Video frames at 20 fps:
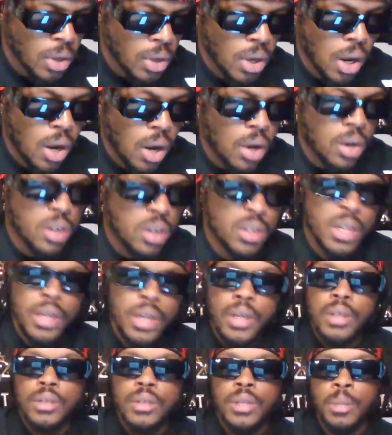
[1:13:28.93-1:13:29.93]
Oh yeah,
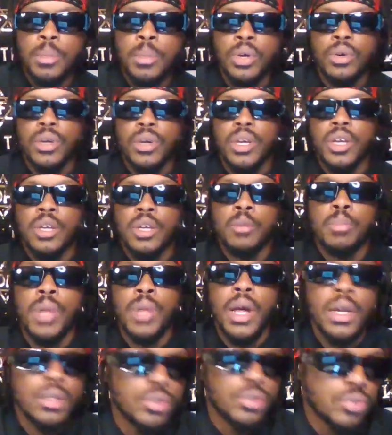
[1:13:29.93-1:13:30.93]
let me go ahead and imply
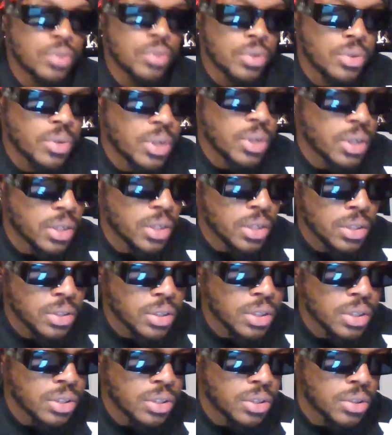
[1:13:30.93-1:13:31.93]
this real quick because
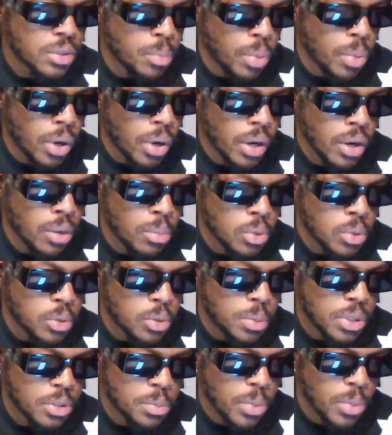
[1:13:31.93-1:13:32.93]
this is the part that almost
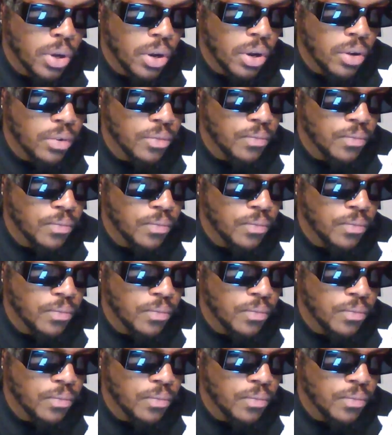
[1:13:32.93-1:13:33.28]
pissed me off.